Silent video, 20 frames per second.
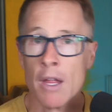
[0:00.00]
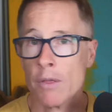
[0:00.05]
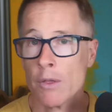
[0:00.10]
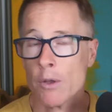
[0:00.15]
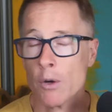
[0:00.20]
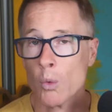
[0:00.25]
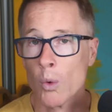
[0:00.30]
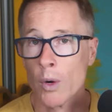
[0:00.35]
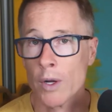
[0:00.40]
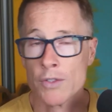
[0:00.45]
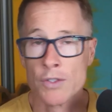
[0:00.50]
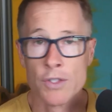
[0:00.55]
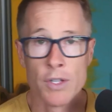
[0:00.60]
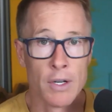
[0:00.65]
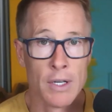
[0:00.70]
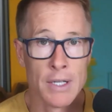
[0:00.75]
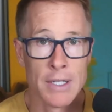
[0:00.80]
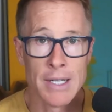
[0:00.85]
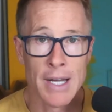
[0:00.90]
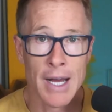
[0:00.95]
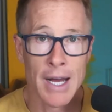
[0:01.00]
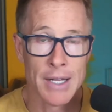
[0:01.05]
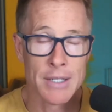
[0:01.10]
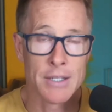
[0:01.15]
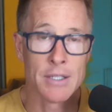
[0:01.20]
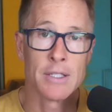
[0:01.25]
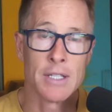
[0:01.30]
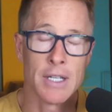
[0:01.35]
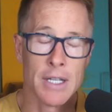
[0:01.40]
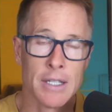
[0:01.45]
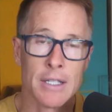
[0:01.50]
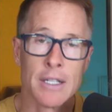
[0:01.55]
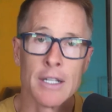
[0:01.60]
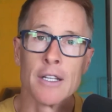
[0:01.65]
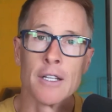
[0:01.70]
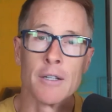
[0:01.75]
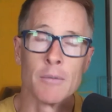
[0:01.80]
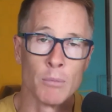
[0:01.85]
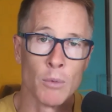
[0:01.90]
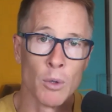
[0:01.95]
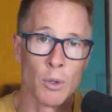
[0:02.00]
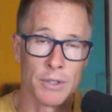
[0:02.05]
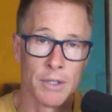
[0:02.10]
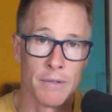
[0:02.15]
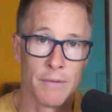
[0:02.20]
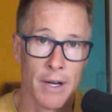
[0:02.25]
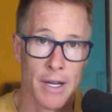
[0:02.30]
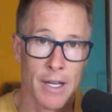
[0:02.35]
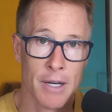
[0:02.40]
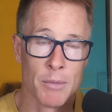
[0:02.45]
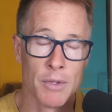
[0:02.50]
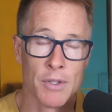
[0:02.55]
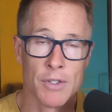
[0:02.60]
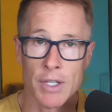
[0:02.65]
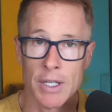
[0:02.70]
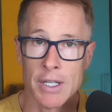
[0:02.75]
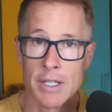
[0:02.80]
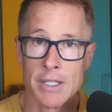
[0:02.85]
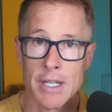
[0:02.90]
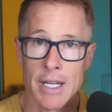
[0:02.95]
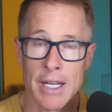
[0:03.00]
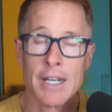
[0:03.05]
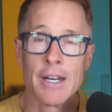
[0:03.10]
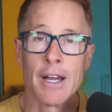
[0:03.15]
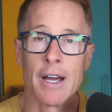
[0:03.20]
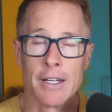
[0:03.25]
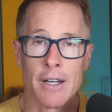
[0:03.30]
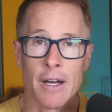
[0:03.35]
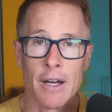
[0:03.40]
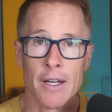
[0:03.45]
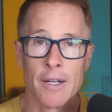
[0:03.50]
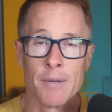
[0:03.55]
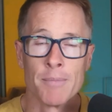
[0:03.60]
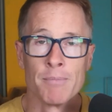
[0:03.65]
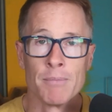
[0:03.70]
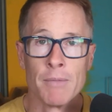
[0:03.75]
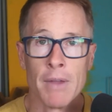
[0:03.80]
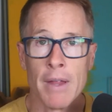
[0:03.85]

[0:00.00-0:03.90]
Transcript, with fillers: They're ones that are not taking multivitamins that contain iodine.